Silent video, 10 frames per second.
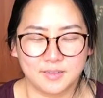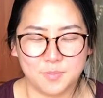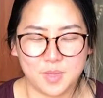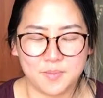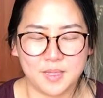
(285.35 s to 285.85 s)

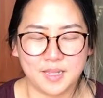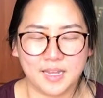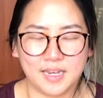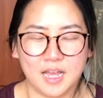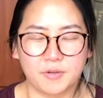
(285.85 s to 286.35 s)
Maybe
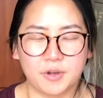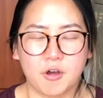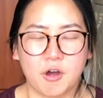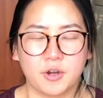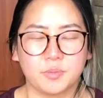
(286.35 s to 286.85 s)
letting out an
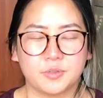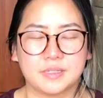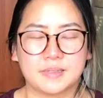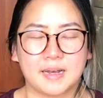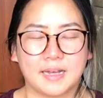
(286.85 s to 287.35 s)
audible
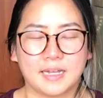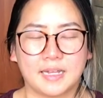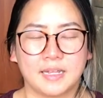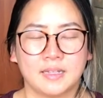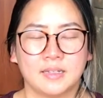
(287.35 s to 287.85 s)

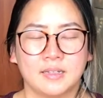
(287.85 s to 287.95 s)
sigh.